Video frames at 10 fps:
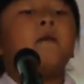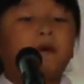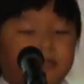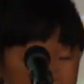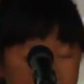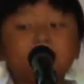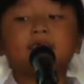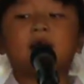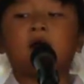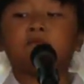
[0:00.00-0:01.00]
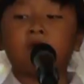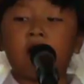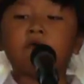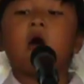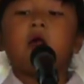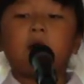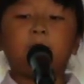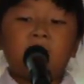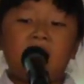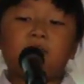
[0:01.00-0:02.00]
but this time round the
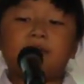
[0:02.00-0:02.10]
blood